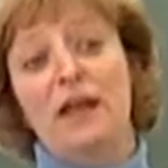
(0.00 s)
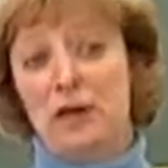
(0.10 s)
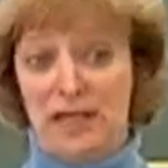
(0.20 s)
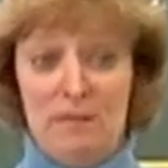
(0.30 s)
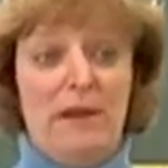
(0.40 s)
that
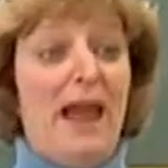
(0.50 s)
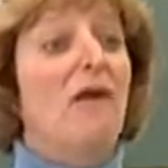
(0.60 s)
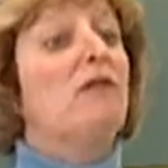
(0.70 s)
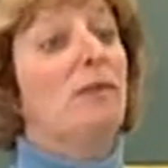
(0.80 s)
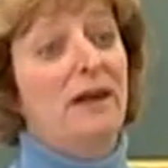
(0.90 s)
you're keeping
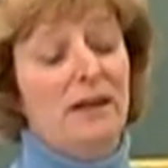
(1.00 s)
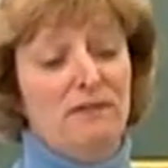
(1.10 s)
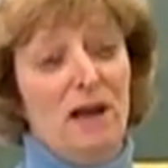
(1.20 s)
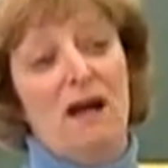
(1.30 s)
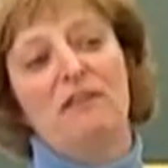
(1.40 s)
everybody
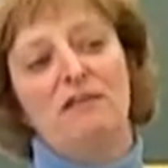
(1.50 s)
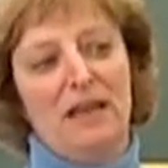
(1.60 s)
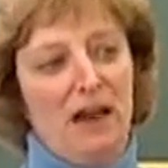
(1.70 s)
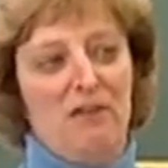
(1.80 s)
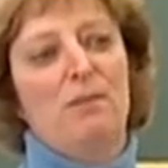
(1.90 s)
involved,
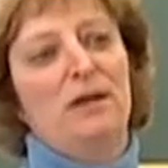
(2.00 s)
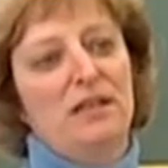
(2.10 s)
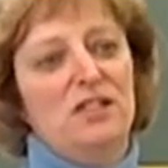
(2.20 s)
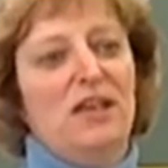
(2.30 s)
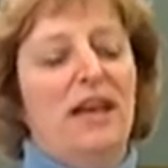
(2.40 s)
giving everybody
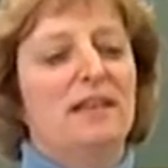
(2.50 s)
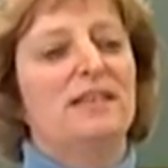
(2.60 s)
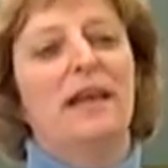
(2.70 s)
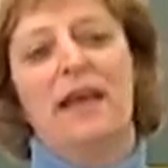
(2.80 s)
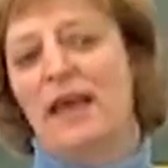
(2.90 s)
a chance.